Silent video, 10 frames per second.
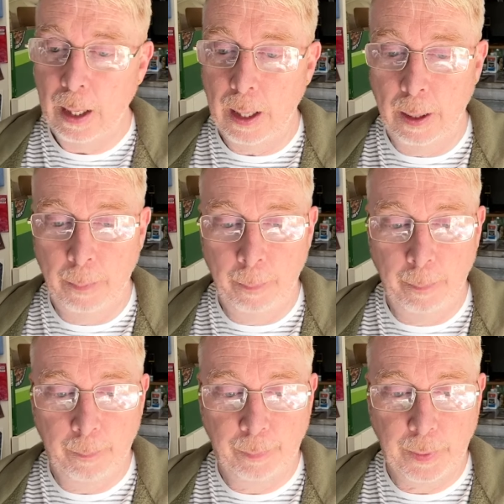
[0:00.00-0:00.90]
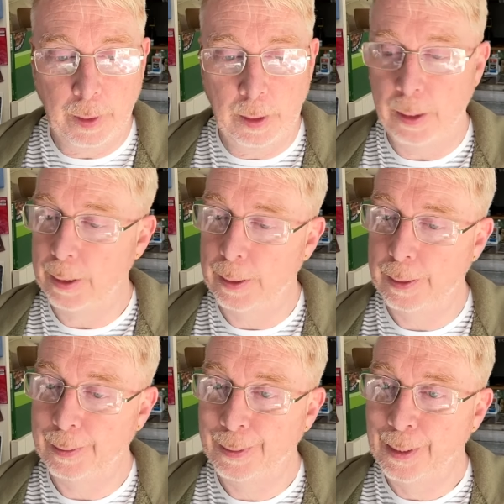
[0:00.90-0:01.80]
Um,
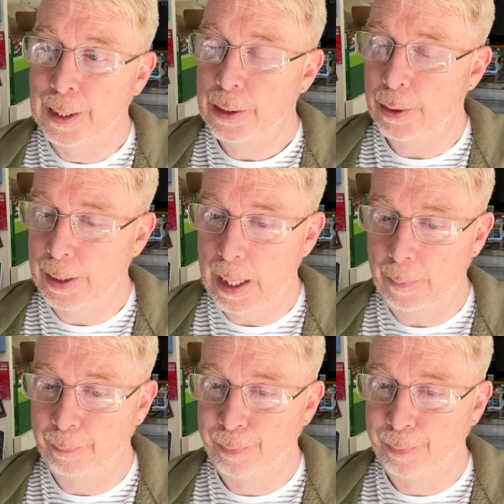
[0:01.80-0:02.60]
so yeah,